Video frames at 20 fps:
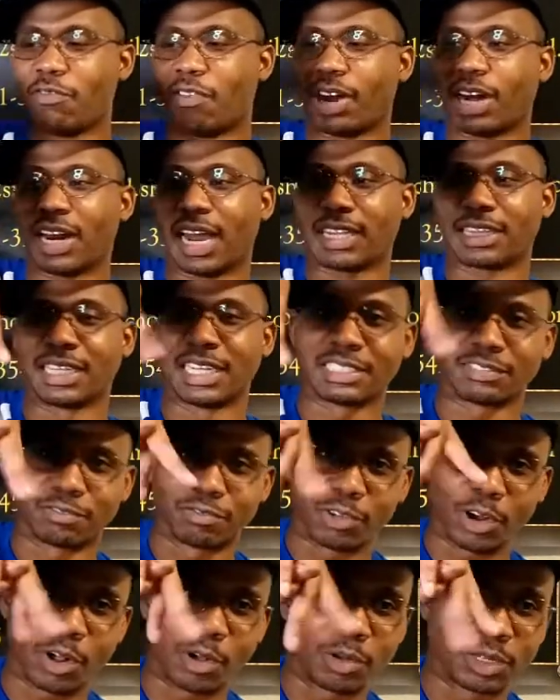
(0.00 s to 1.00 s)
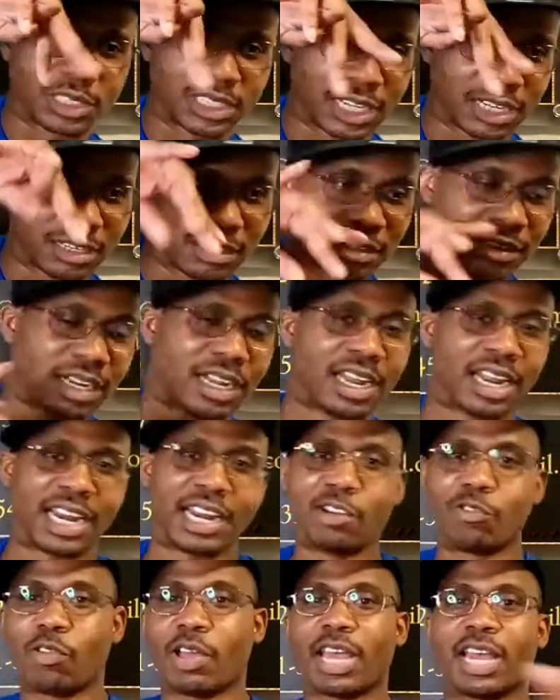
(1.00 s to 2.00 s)
He's running like this Rose there,
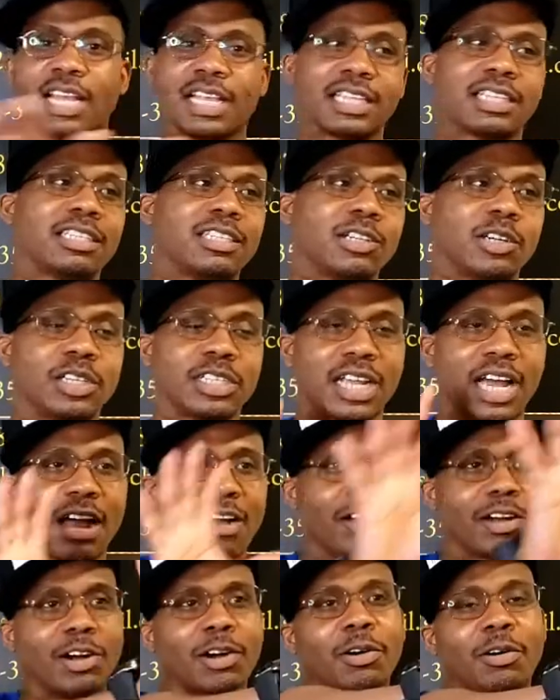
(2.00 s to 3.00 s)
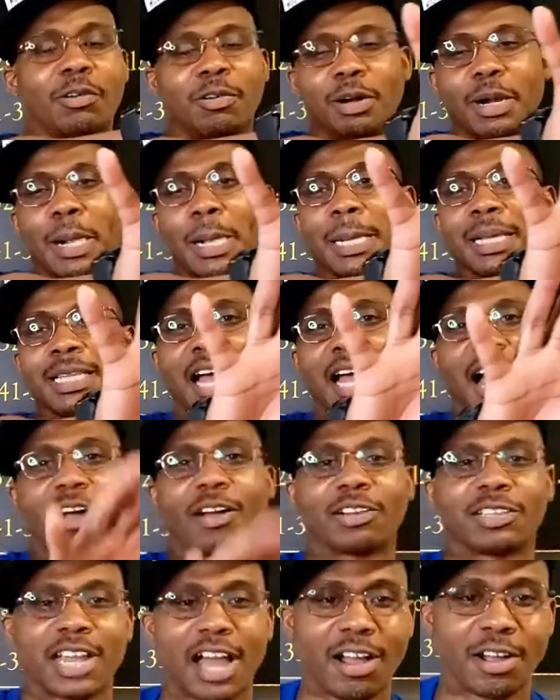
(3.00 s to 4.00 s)
He ran to a doggone,
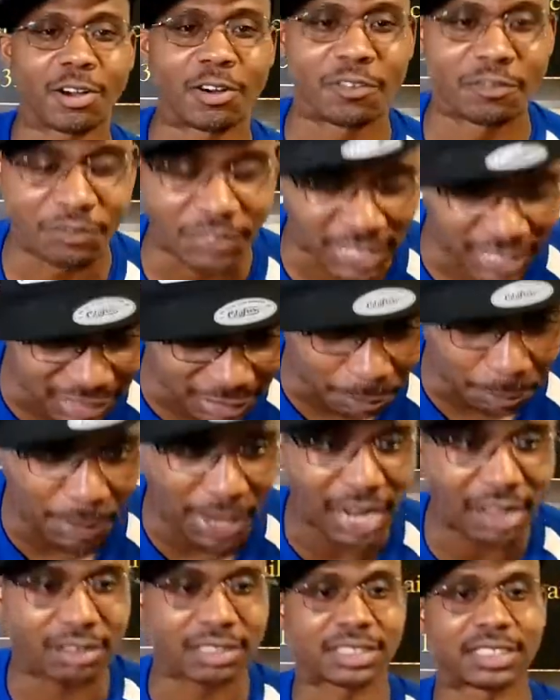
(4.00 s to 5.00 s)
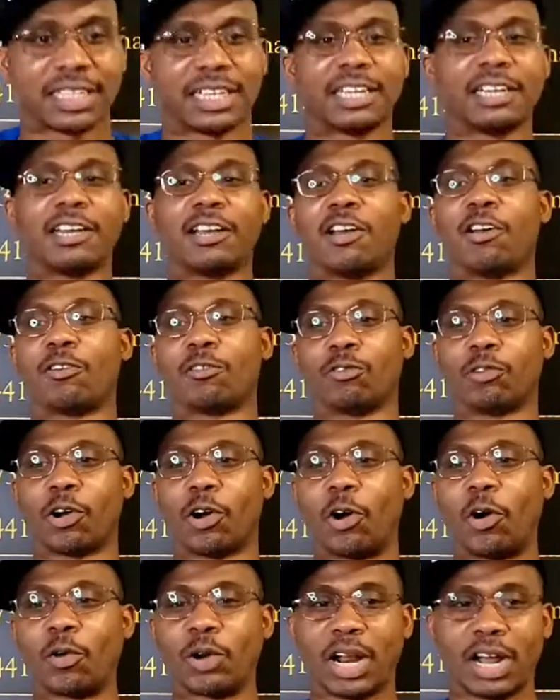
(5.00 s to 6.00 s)
top, doggone fence, bounced in,
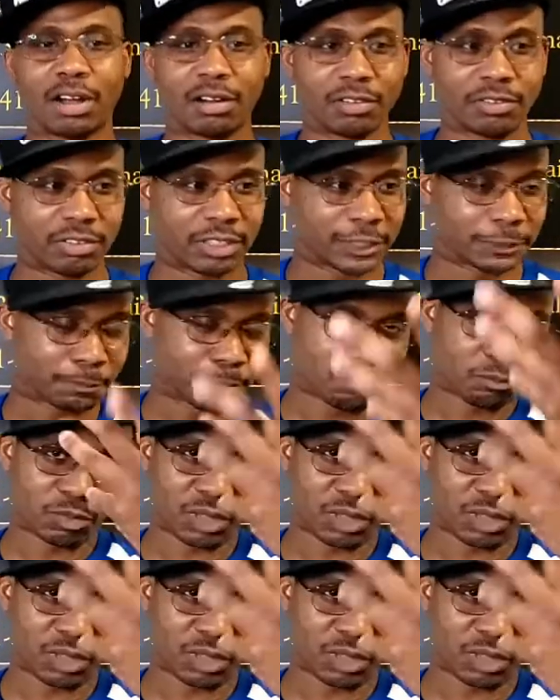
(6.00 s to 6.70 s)
rolled off.